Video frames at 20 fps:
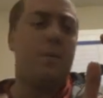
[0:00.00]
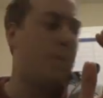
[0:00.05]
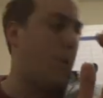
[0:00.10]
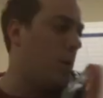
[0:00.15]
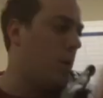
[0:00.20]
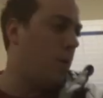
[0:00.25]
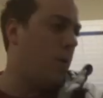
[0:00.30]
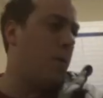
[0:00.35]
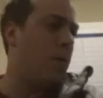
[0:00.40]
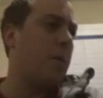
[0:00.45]

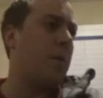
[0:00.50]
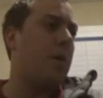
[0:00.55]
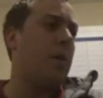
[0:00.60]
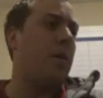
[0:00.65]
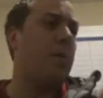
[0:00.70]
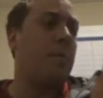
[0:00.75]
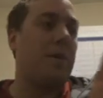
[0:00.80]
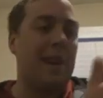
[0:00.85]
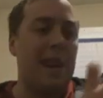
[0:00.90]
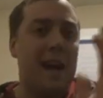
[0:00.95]
both
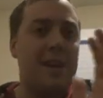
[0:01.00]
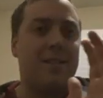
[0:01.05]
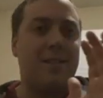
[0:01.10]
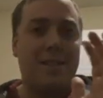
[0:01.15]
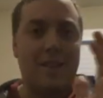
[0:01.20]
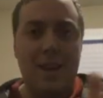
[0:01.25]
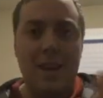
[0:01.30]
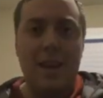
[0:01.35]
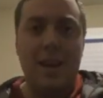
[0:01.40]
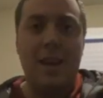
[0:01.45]

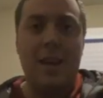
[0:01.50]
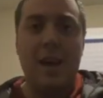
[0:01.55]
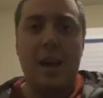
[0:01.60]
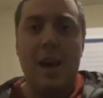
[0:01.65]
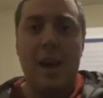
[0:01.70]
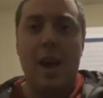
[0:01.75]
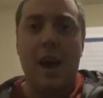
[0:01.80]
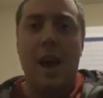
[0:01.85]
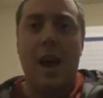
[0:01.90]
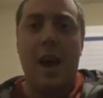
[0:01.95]
Plastique
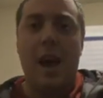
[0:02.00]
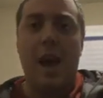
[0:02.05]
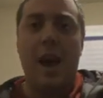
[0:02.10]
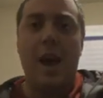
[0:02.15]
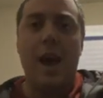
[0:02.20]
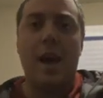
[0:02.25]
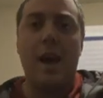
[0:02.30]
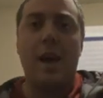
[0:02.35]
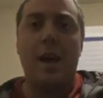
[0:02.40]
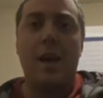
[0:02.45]

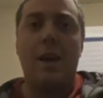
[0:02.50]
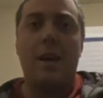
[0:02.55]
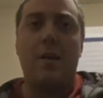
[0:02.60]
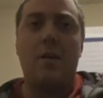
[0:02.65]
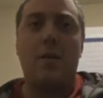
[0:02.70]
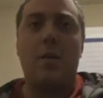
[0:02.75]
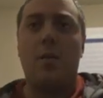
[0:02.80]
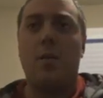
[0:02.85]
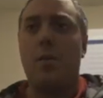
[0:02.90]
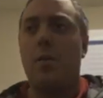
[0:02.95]
and,
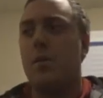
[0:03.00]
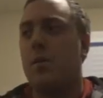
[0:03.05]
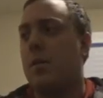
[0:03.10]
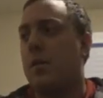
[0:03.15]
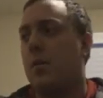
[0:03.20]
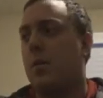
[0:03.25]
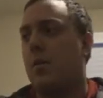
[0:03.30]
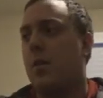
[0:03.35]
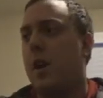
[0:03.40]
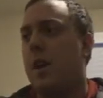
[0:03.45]
what was
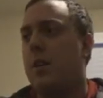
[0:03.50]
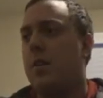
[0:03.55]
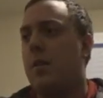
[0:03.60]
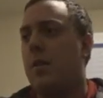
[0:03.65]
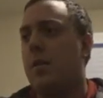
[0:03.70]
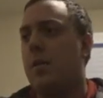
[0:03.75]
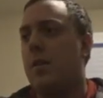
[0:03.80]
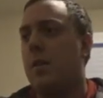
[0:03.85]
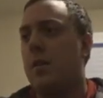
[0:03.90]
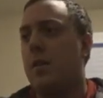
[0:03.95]
it,
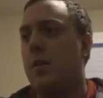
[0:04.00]
Grinder?